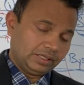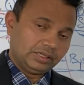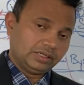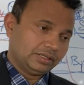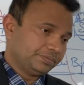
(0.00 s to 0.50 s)

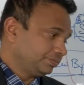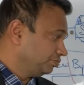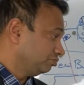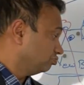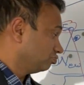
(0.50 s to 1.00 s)
Uh,
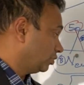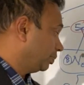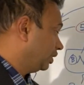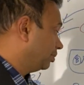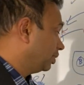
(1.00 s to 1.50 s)
Maybe
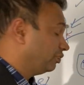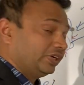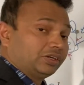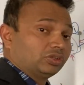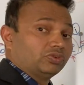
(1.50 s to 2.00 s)
they may be
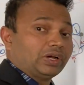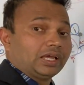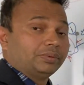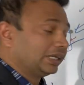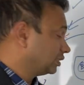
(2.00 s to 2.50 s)
it on the
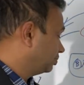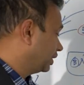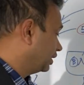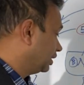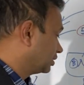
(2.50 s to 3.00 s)
viable aspect,
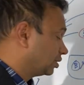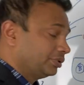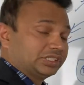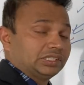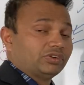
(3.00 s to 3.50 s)
yes,
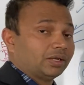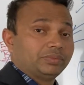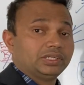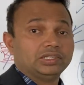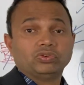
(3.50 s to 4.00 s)
commercially
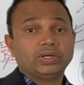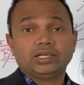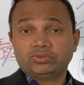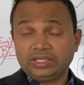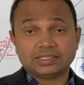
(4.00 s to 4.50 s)
viable,
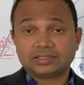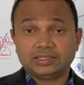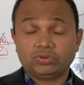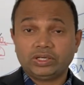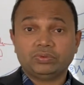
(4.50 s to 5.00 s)
innovative, yes,
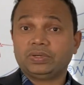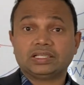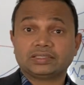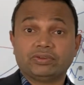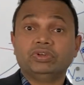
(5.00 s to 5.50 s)
innovative
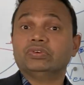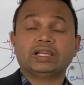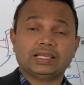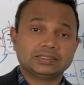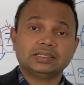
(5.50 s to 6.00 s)
plans everyone
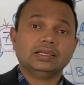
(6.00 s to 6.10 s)
has,